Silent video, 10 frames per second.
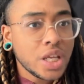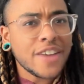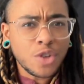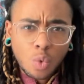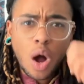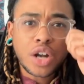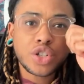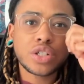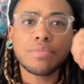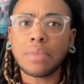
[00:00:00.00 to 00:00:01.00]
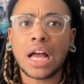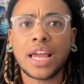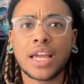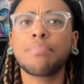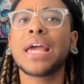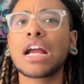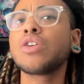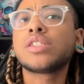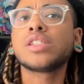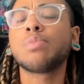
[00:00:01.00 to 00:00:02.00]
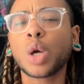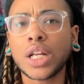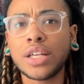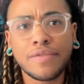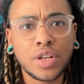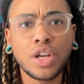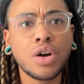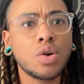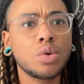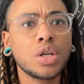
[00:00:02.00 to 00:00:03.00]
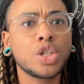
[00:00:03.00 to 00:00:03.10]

If you watched my Paris is Burning video,